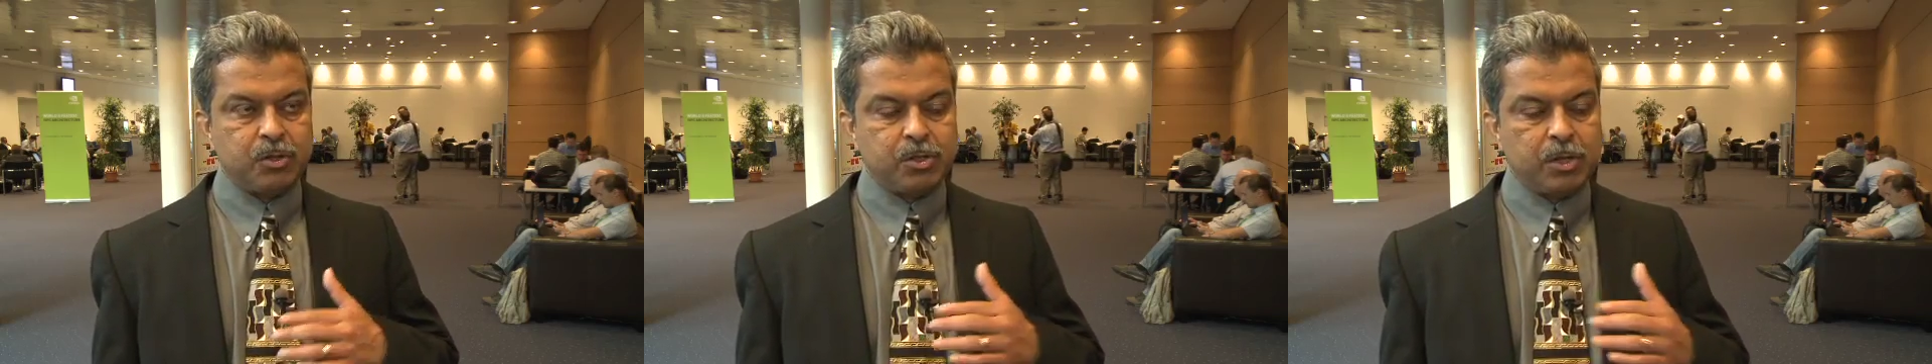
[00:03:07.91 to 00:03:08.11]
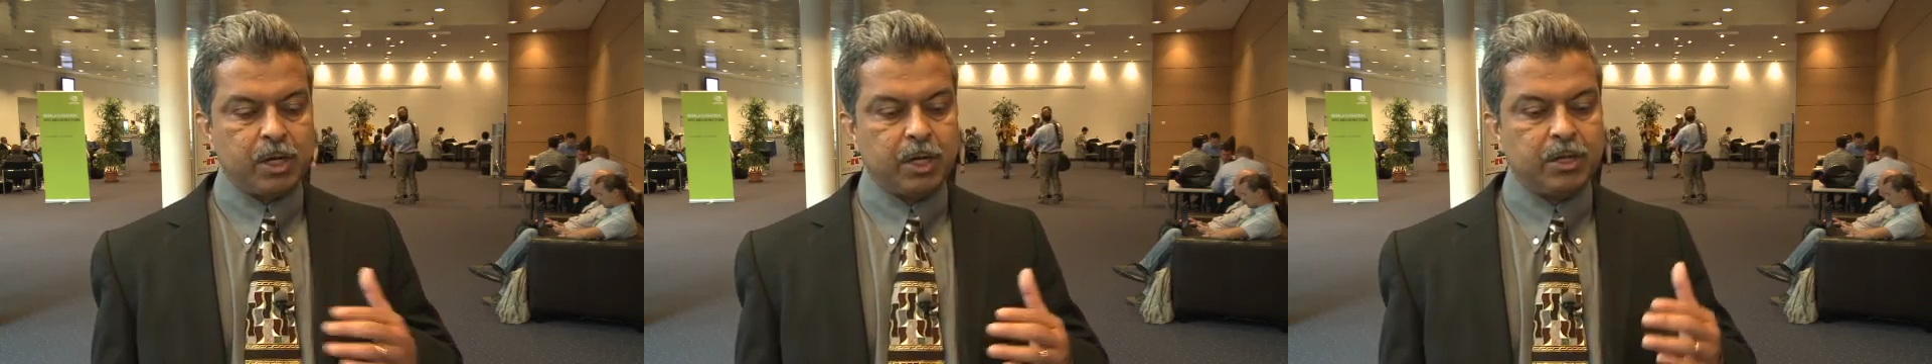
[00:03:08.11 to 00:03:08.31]

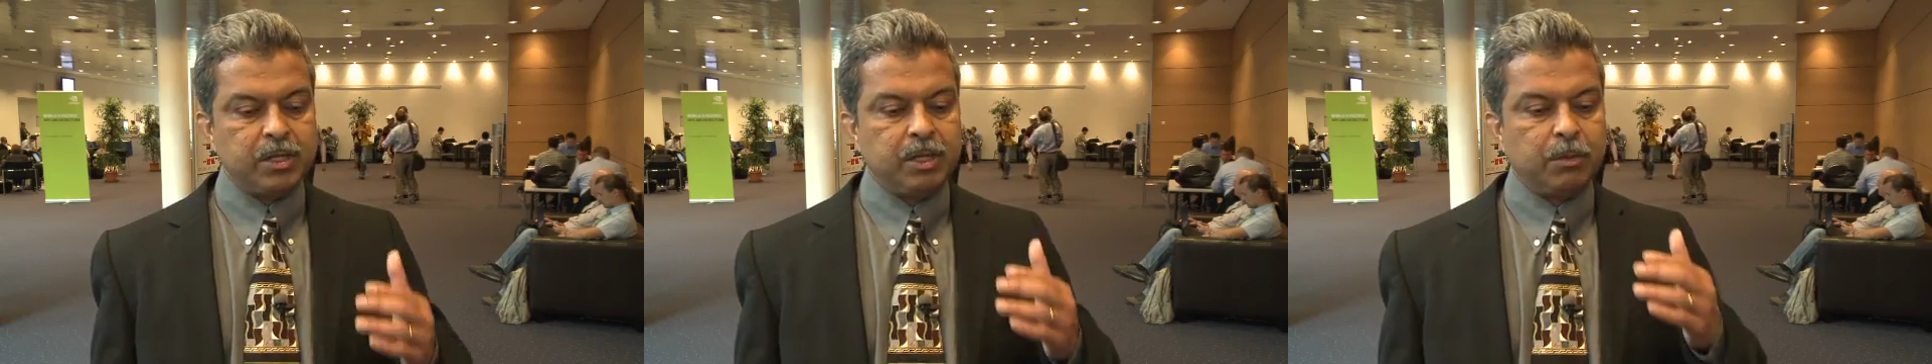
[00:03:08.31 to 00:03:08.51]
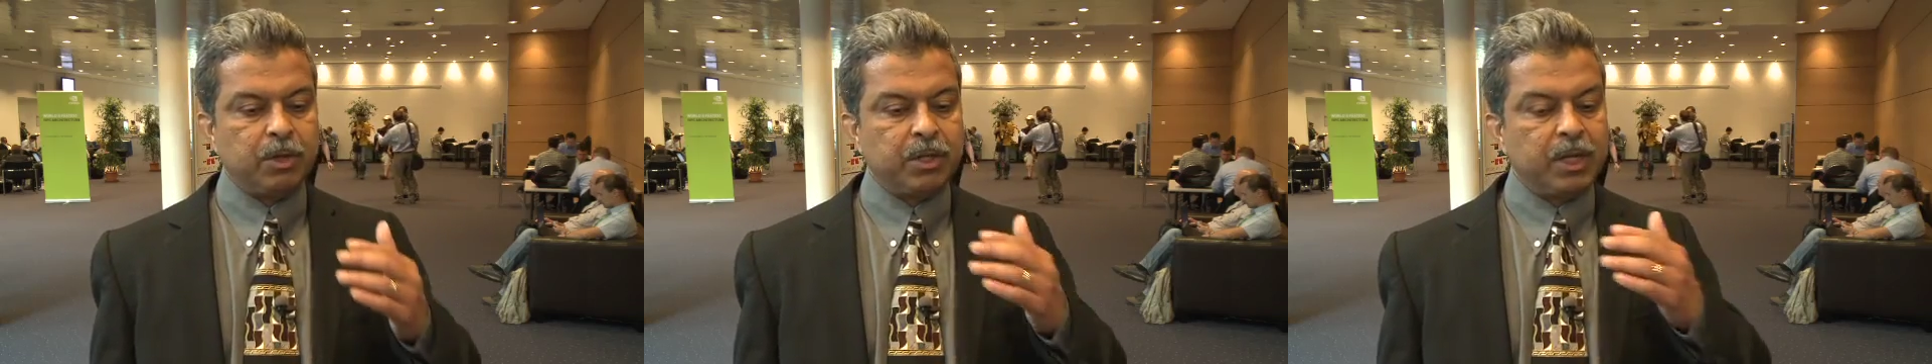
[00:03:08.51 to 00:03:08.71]
Engineering
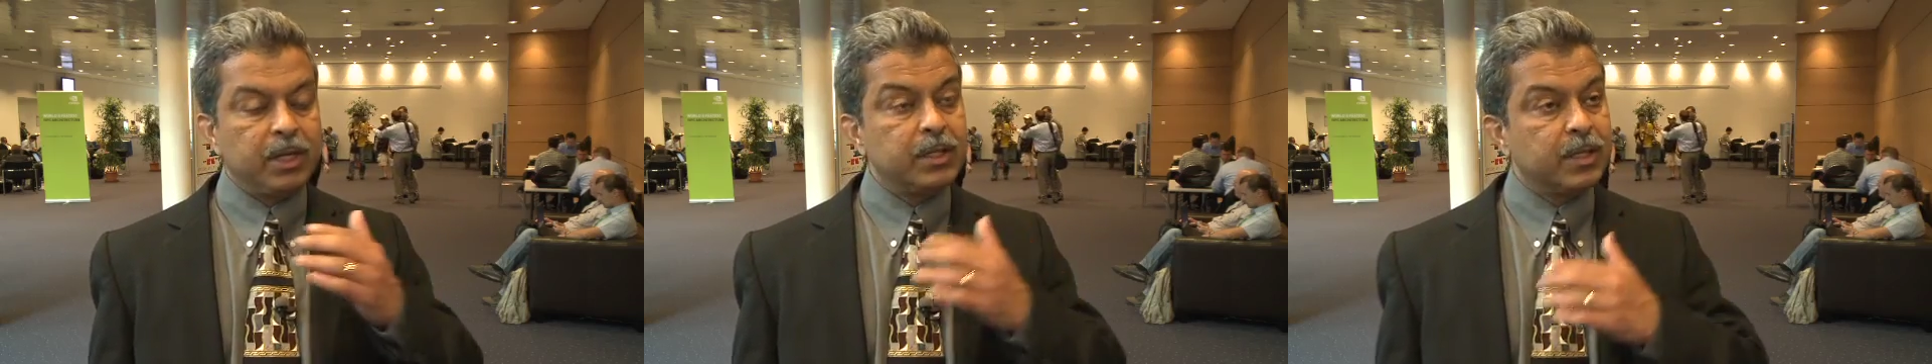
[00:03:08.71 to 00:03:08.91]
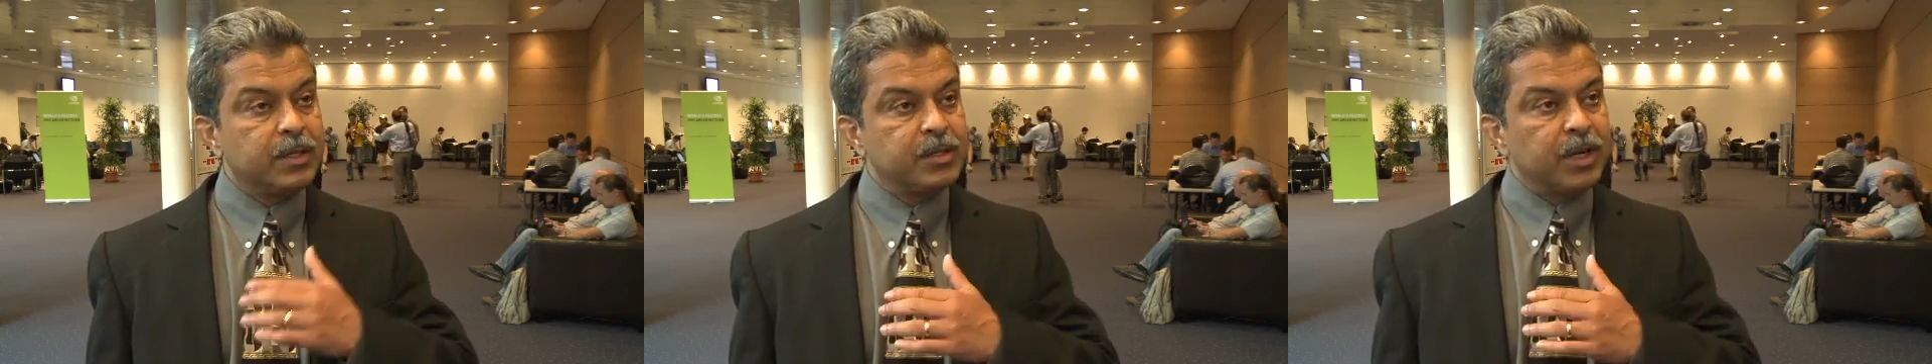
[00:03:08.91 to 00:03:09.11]
team on the
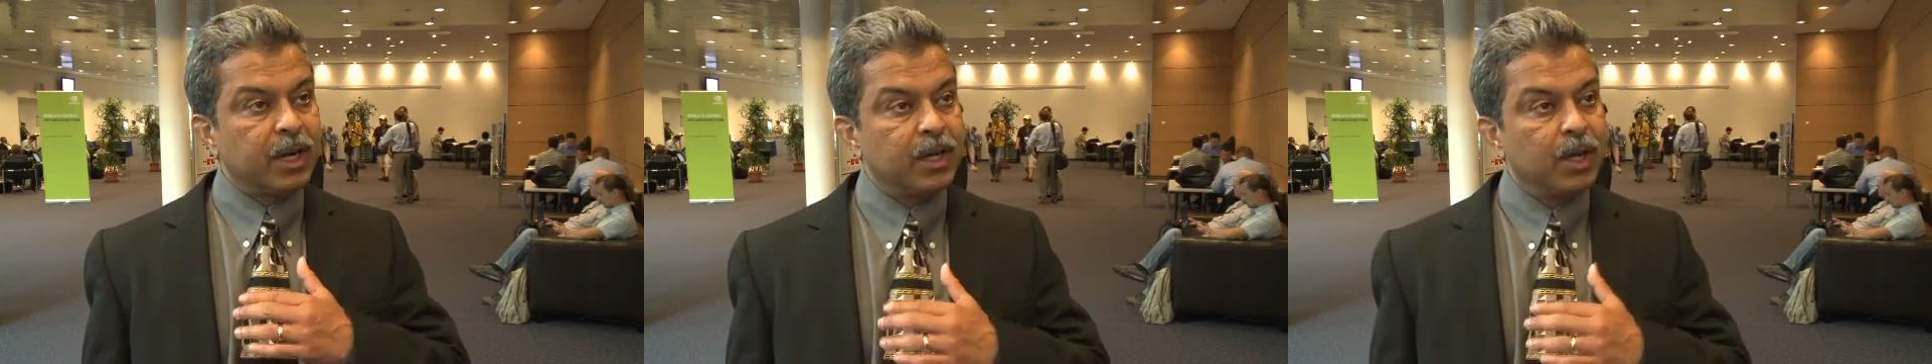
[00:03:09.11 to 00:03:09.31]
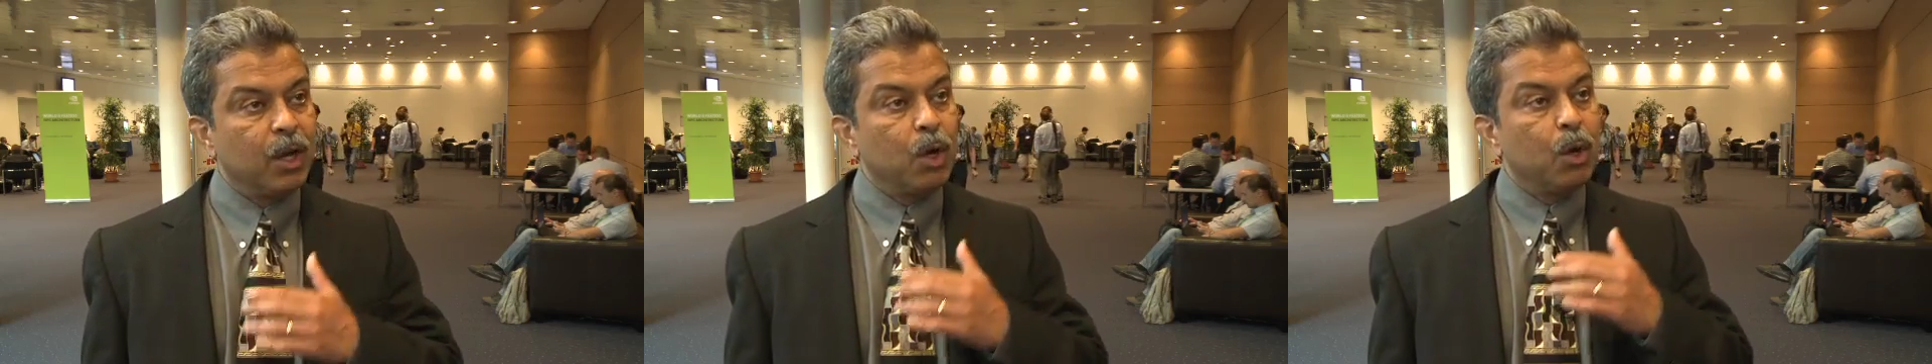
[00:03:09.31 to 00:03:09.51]
Intel side,